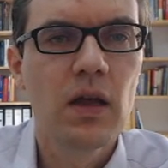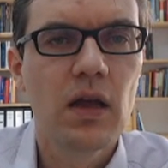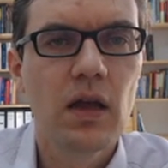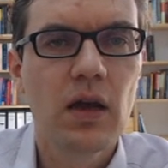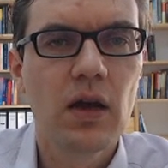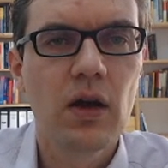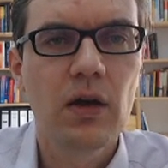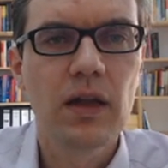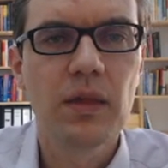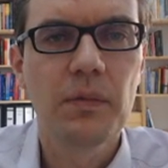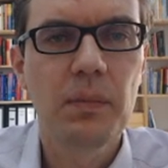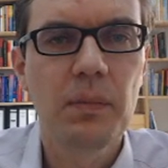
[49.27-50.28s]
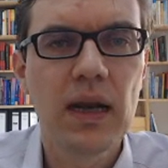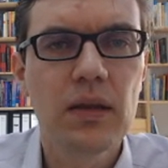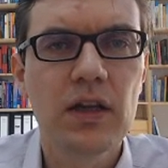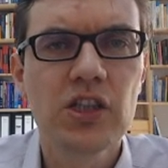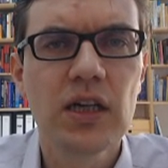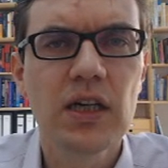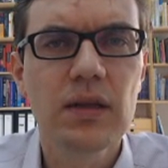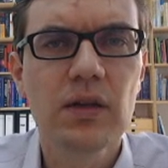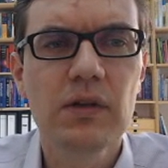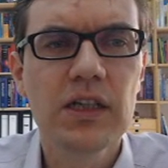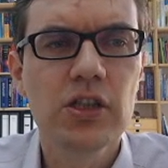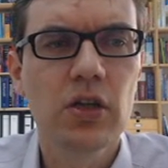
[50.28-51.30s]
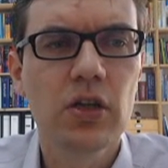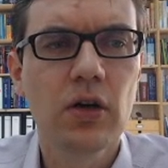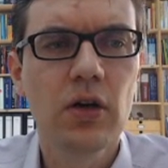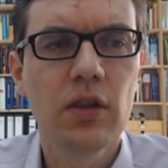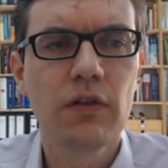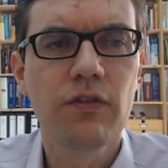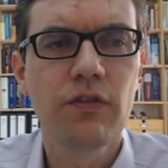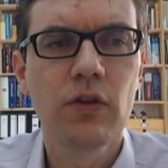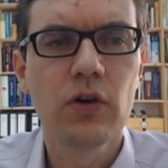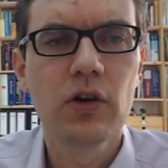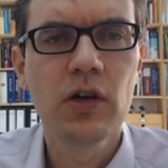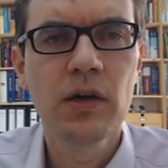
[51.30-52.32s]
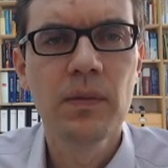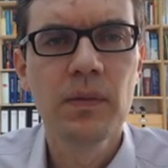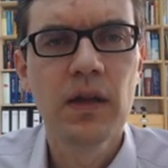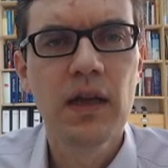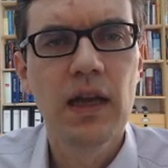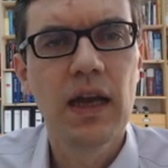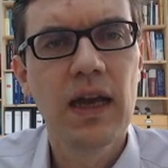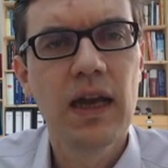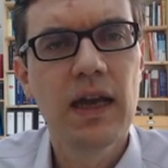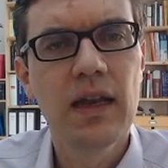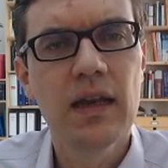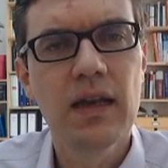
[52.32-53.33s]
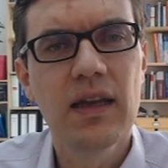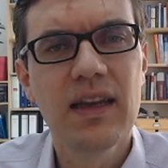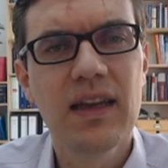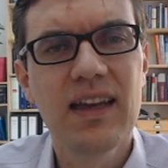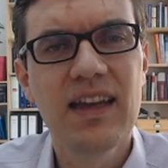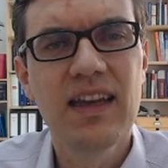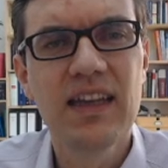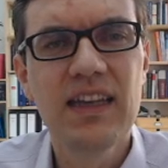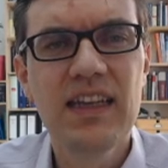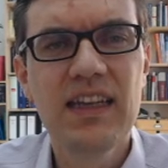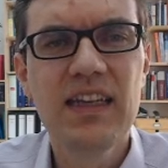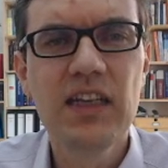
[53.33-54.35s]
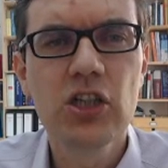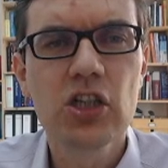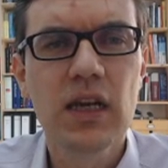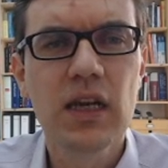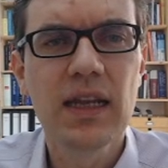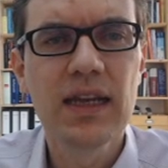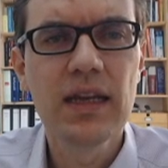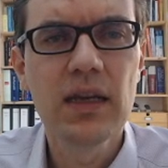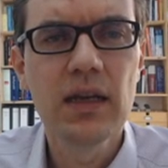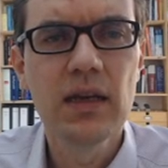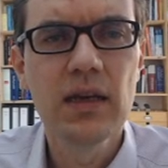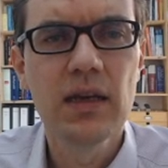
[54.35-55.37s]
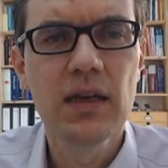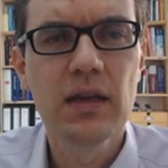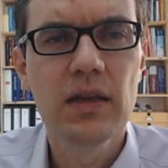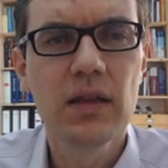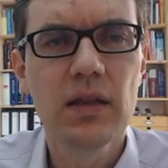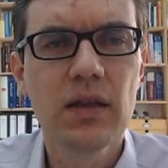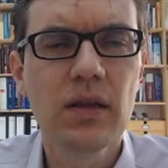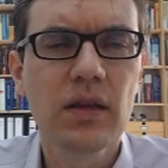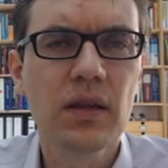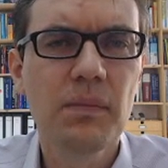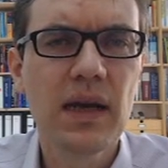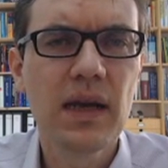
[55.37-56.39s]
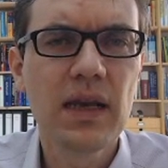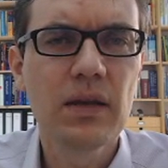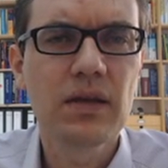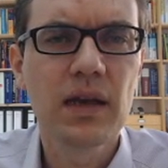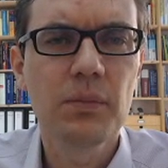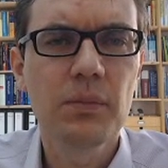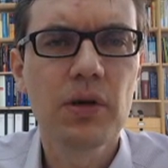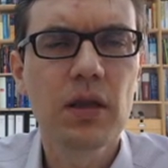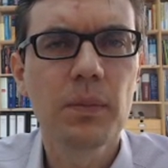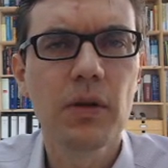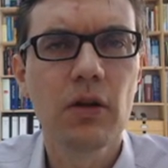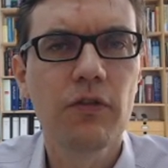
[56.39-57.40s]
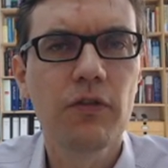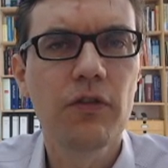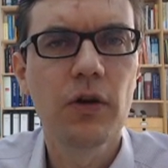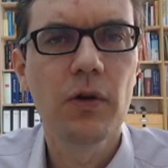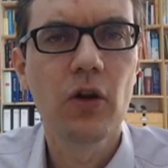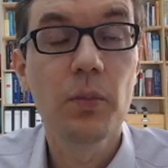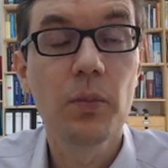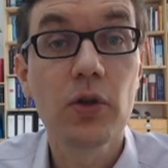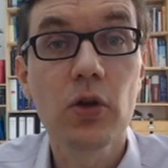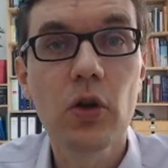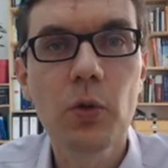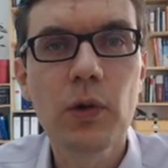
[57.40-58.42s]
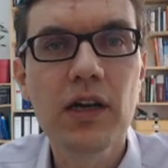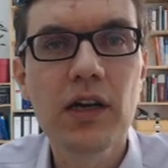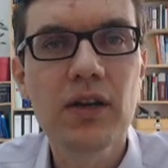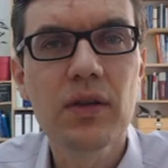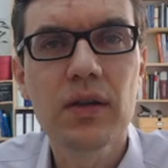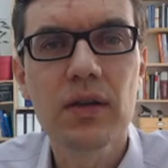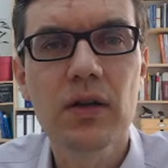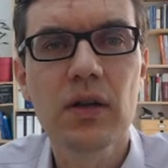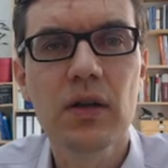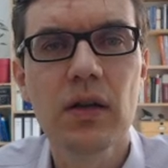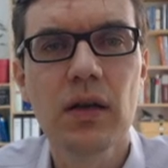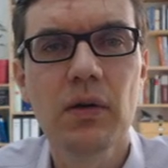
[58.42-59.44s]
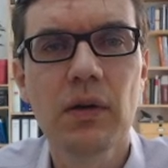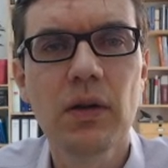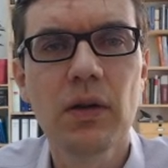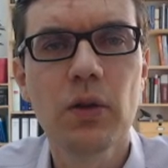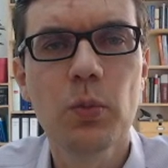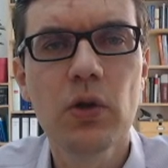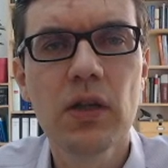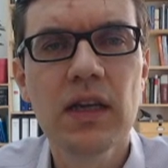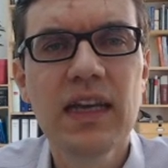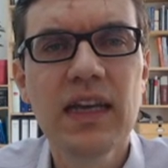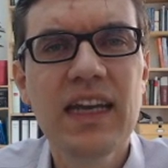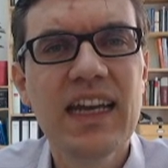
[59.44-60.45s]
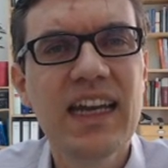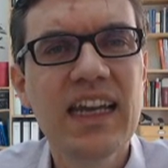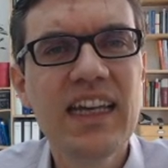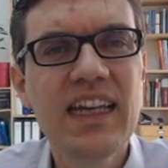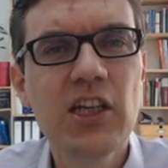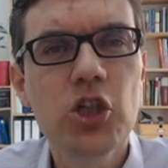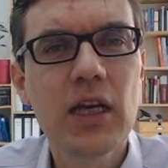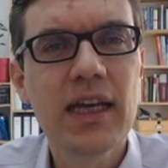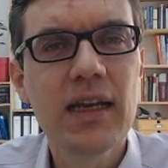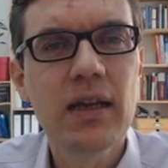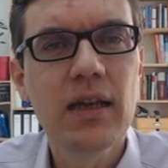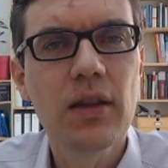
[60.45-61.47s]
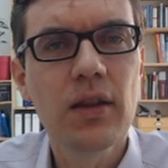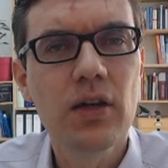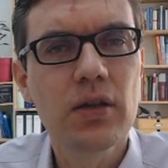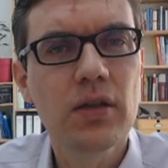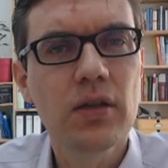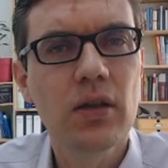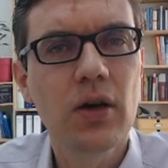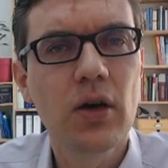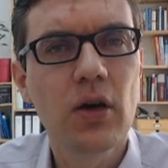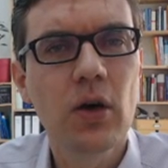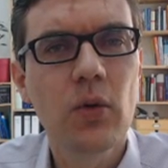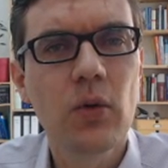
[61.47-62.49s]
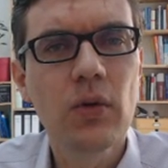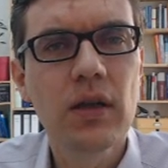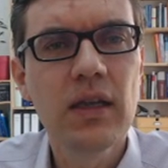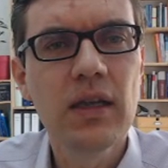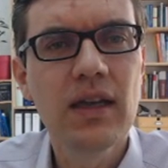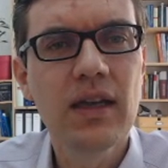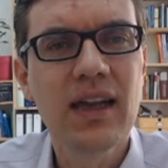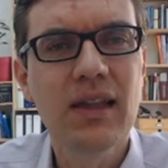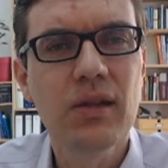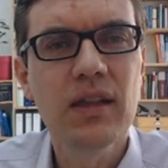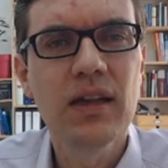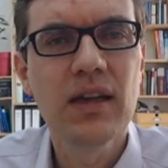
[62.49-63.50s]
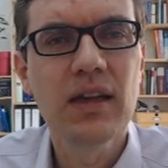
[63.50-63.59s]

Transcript: Okay, the pallets are just arranged on the floor, and in each lane, this is the main design principle of almost all warehouses around the world. In each lane there's only a single